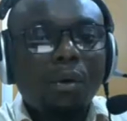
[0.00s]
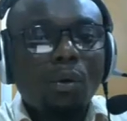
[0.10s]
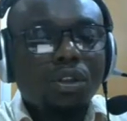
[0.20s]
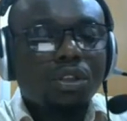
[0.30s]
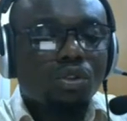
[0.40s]
we
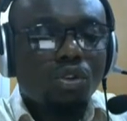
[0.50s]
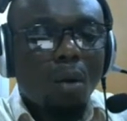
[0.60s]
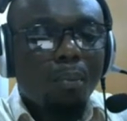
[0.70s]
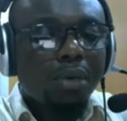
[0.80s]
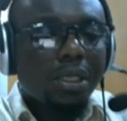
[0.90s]
want it to
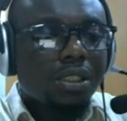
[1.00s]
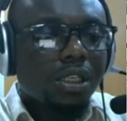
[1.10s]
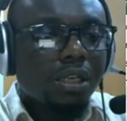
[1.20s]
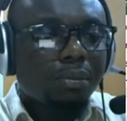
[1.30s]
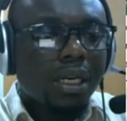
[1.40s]
complete
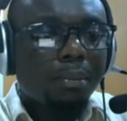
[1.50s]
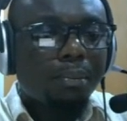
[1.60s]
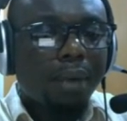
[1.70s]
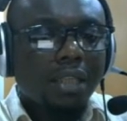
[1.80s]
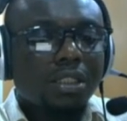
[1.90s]
the remaining
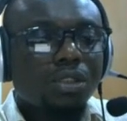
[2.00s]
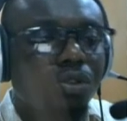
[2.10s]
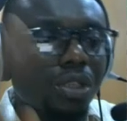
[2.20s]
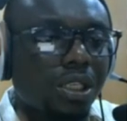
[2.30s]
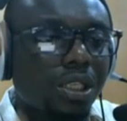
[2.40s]
parts
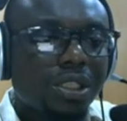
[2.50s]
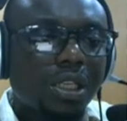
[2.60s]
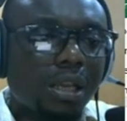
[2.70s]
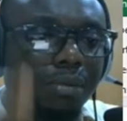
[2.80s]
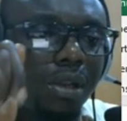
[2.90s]
using the
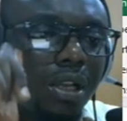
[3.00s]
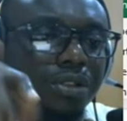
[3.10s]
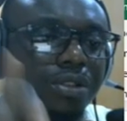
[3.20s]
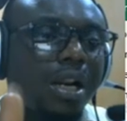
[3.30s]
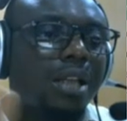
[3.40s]
same
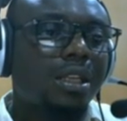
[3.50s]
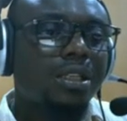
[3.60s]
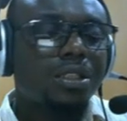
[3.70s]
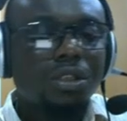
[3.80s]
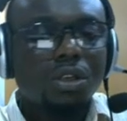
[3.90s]

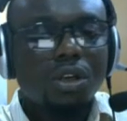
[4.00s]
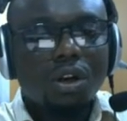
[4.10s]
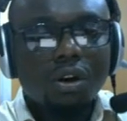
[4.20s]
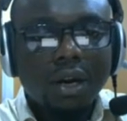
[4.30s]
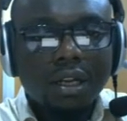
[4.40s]
strategy.
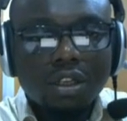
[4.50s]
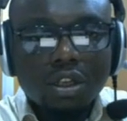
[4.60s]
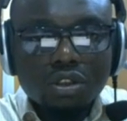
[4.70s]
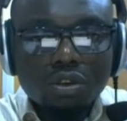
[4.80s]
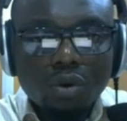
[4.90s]
All right,
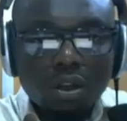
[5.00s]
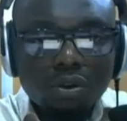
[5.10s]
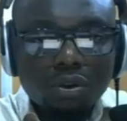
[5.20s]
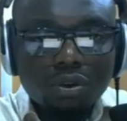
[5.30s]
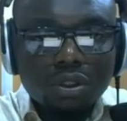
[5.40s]
so what you
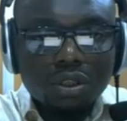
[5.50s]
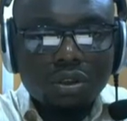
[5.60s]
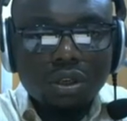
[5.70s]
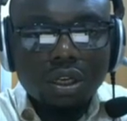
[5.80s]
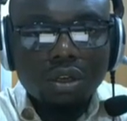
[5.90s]
do is just
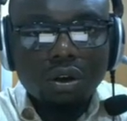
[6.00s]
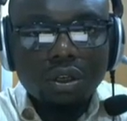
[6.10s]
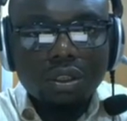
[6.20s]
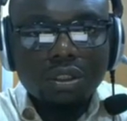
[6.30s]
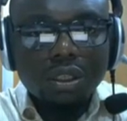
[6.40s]
to click on
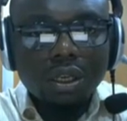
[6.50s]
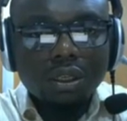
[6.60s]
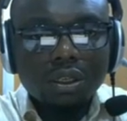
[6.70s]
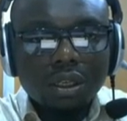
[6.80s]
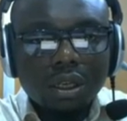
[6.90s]
it here
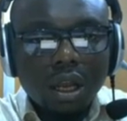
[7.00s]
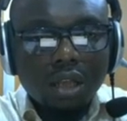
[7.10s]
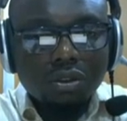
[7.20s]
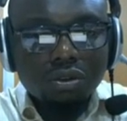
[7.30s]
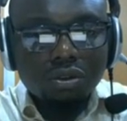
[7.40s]
and
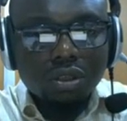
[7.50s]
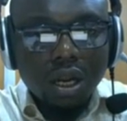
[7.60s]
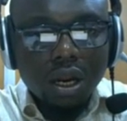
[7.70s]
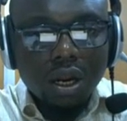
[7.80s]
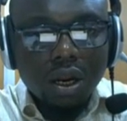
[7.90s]
scroll
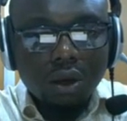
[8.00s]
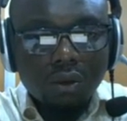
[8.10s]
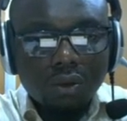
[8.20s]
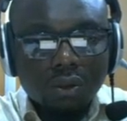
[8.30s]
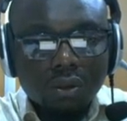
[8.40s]

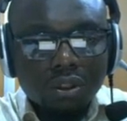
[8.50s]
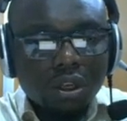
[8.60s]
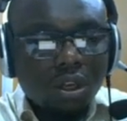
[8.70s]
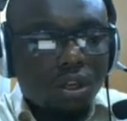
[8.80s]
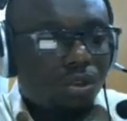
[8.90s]
down
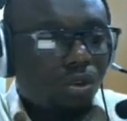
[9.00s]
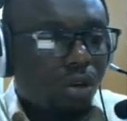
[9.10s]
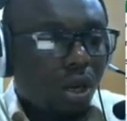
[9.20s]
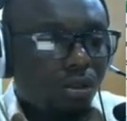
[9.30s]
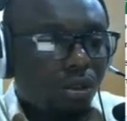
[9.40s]

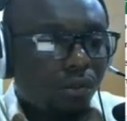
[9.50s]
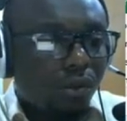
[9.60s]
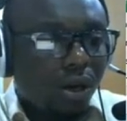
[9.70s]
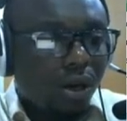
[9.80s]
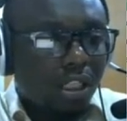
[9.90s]
to the
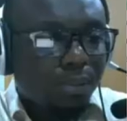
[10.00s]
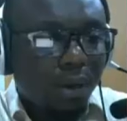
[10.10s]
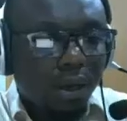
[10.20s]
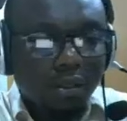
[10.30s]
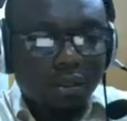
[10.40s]
very last
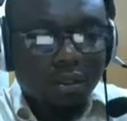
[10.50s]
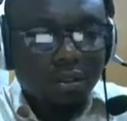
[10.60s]
part.